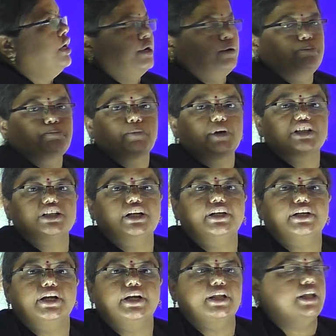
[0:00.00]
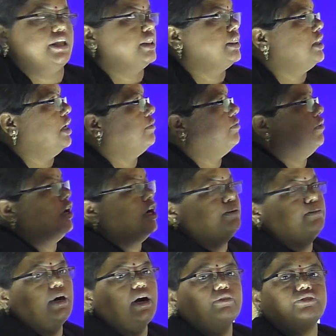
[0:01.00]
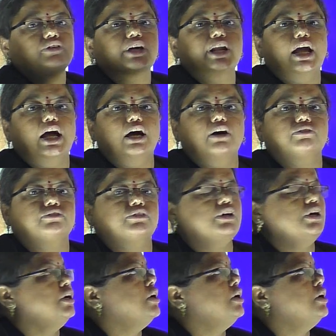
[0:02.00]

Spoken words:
represented in the form of graph